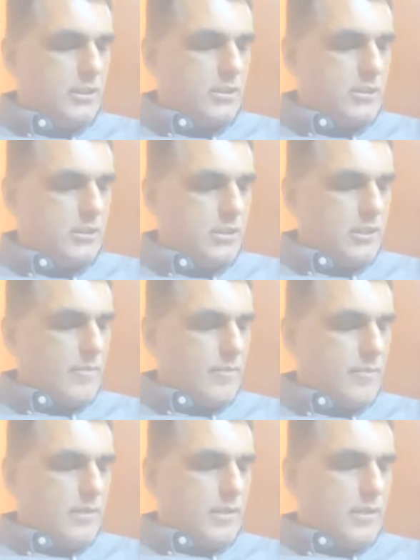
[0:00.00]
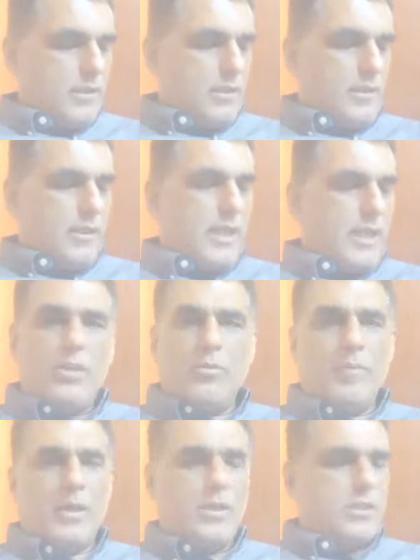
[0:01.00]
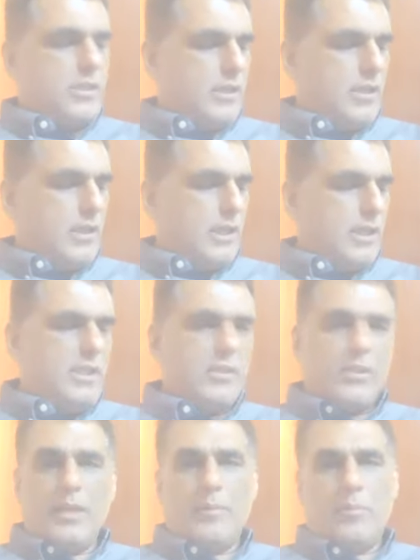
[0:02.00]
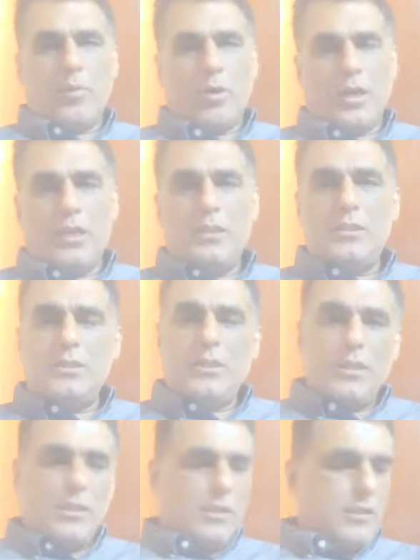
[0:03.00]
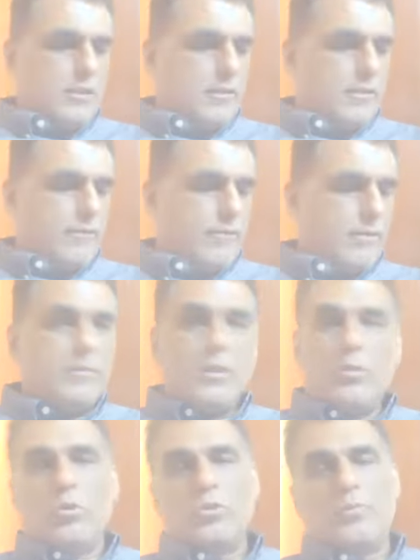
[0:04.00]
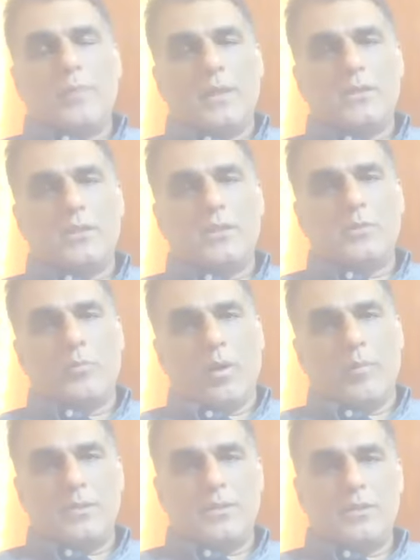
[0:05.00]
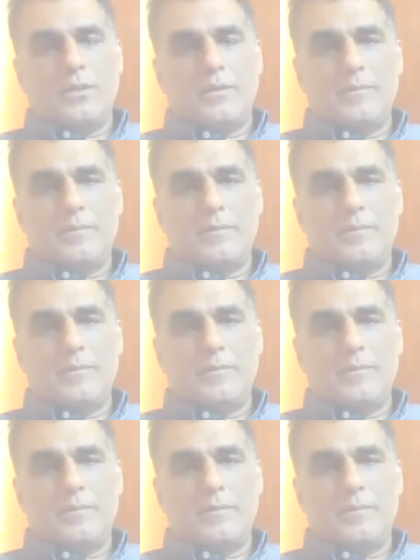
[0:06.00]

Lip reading: is, can you mention any 3 points from the Toastmasters promise?